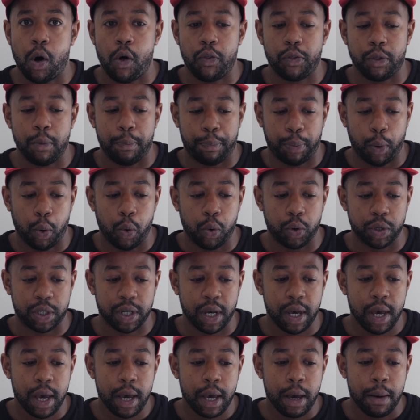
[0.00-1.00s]
on the board
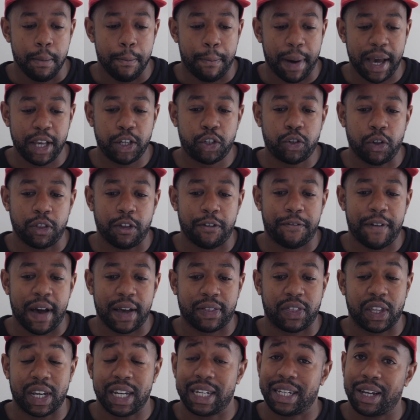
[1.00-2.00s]
based on the
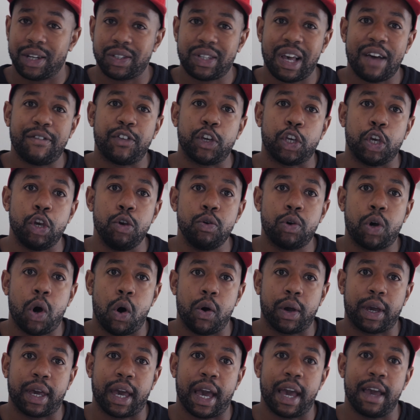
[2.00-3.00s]
fact that it does have a
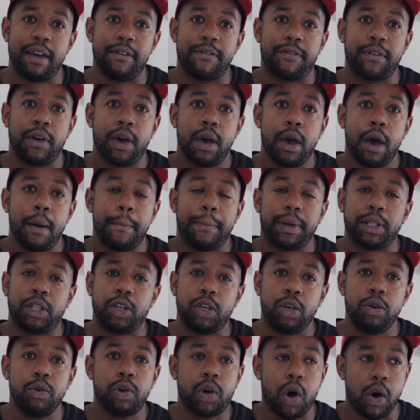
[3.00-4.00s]
U-concave, but the
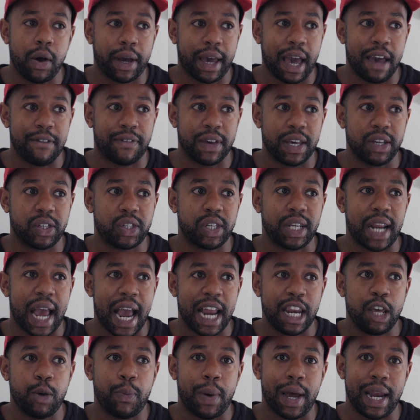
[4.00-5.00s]
U-concave isn't
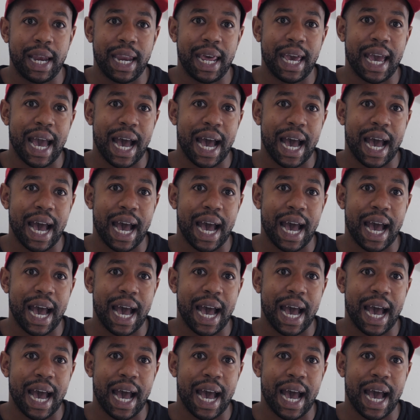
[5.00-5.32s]
anywhere near